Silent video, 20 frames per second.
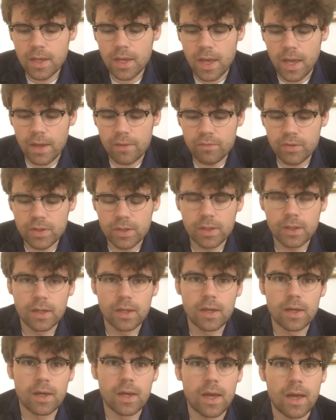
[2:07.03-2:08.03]
Having
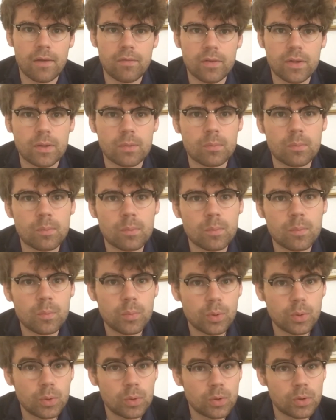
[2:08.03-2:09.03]

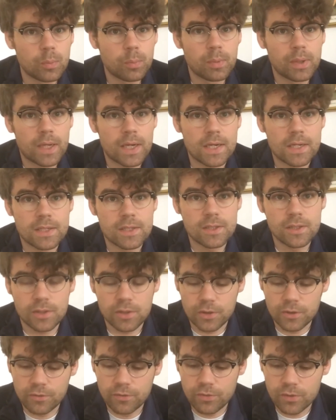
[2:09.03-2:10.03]
pulled the plaster
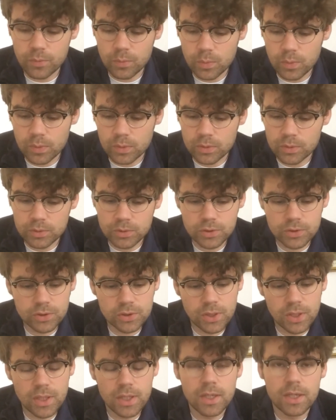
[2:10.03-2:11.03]
off the walls
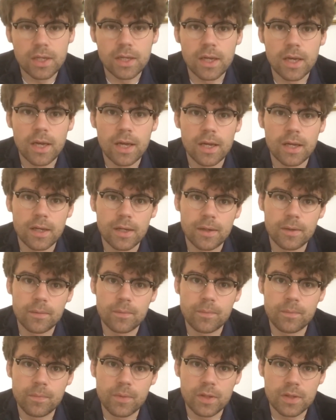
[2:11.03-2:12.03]

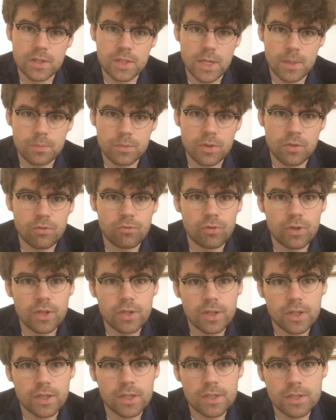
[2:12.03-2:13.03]
in chapter 3,
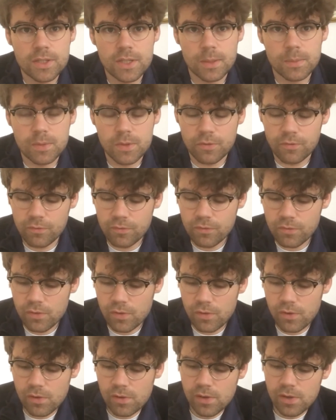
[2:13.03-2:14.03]
then in chapter
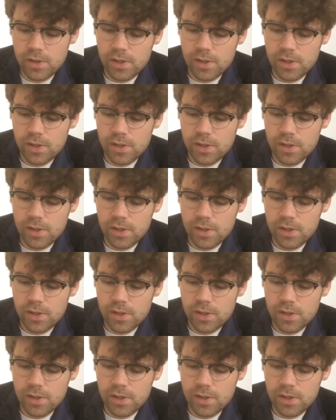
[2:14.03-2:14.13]
4,